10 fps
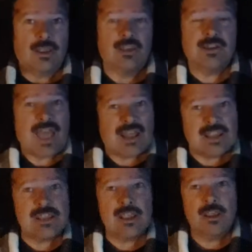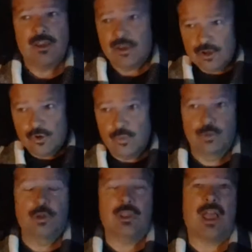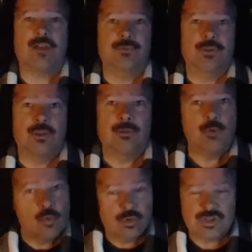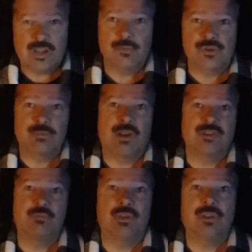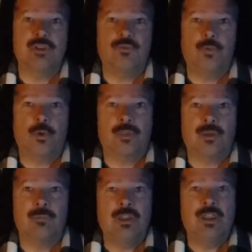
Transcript: A daddy who will look after them, who will take responsibility for them,